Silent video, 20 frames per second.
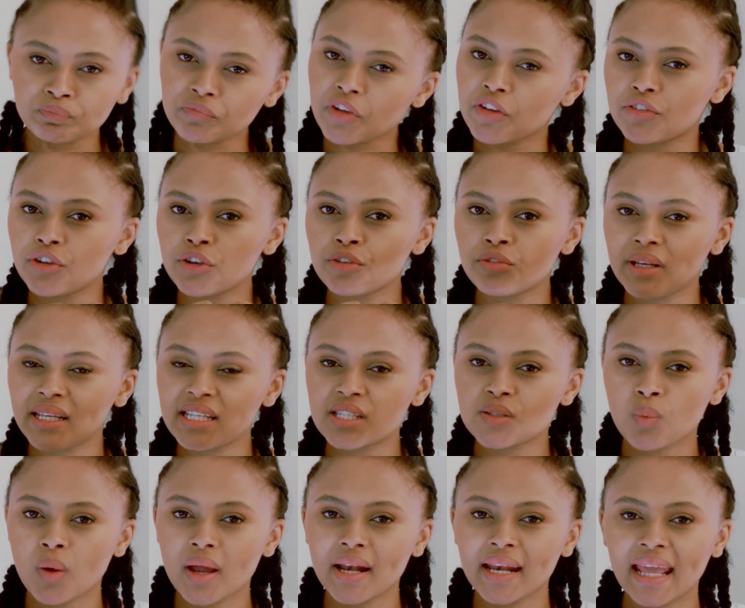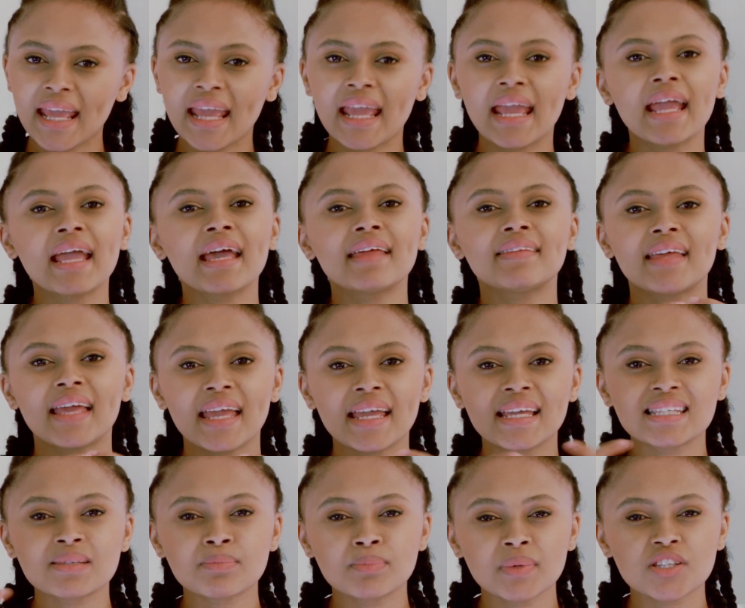If you release one egg, the
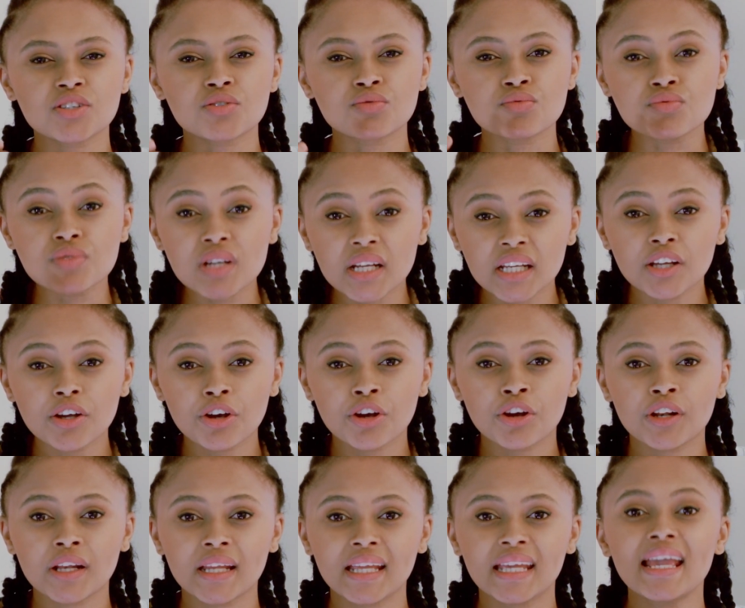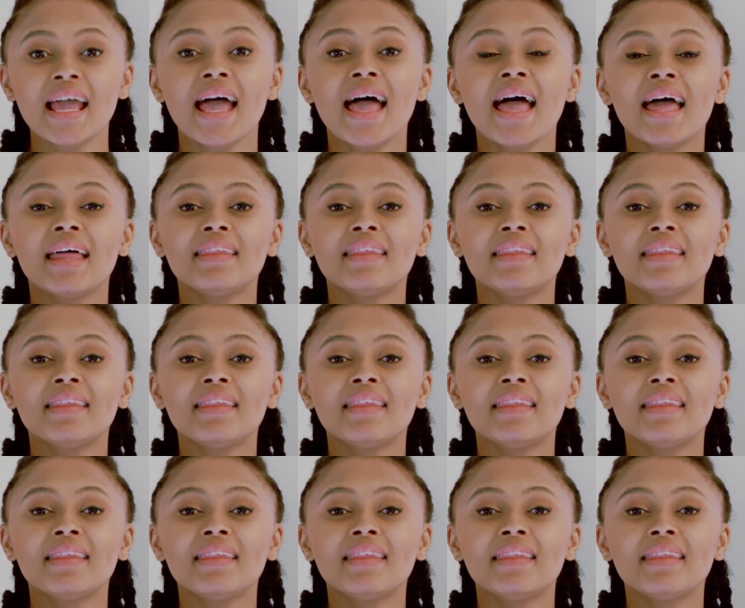egg splits really early,